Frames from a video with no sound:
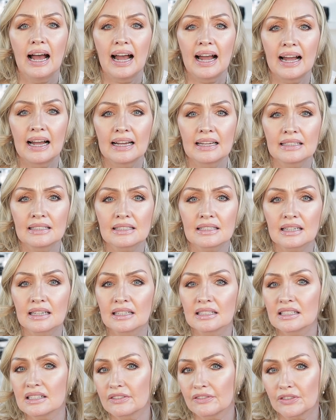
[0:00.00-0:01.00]
and
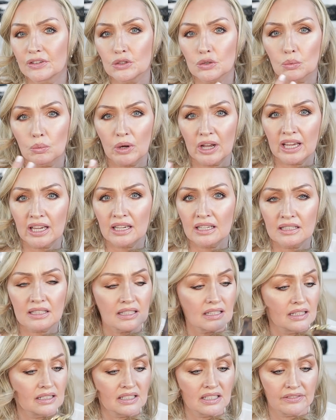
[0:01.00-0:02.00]
in different
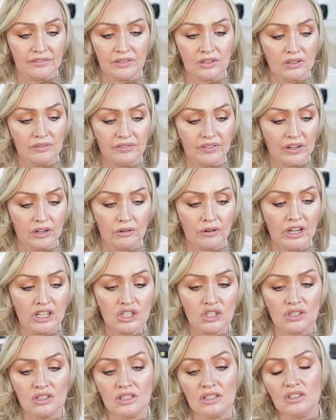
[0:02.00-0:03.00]
ways, different
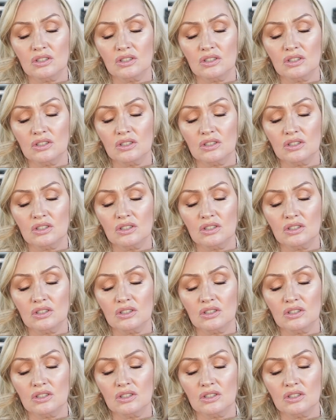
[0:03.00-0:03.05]
configurations.